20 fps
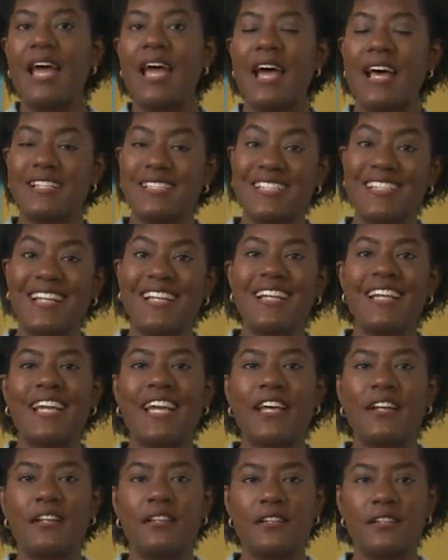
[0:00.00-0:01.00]
As a data
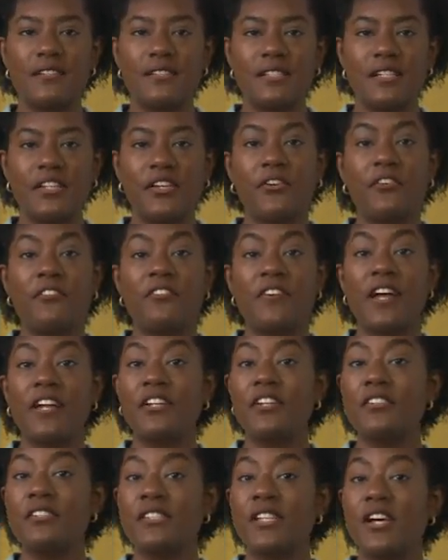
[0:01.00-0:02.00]
analyst, you'll
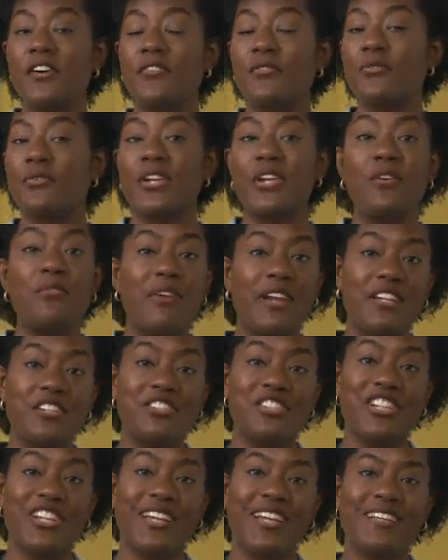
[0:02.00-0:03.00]
find yourself
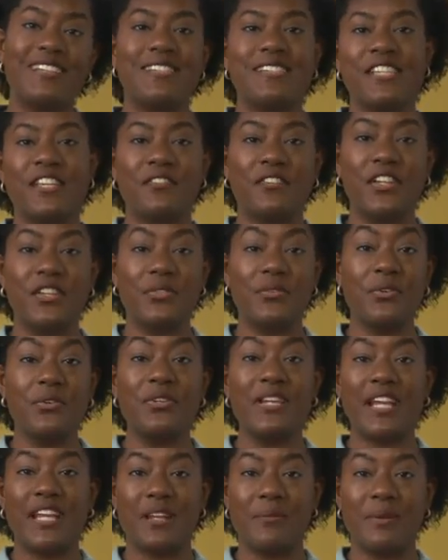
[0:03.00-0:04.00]
rearranging and sifting through
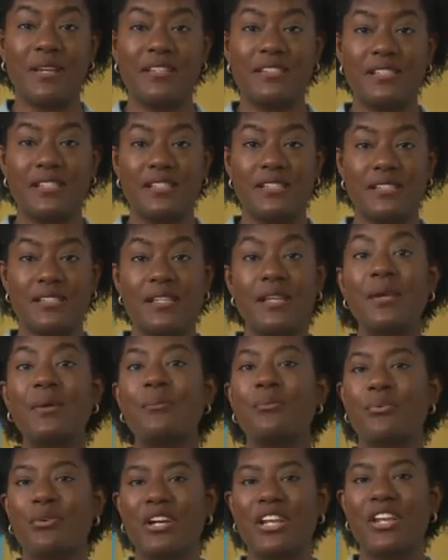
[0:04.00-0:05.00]
databases
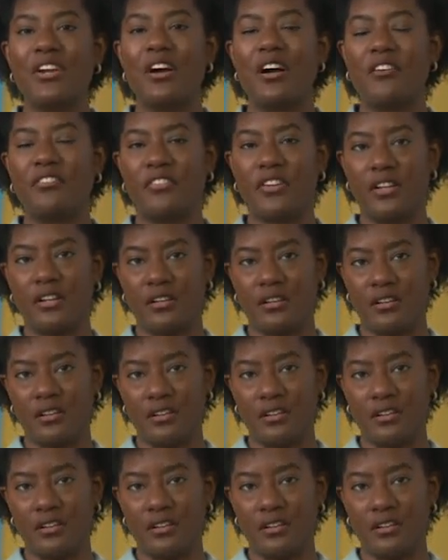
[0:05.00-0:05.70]
pretty often.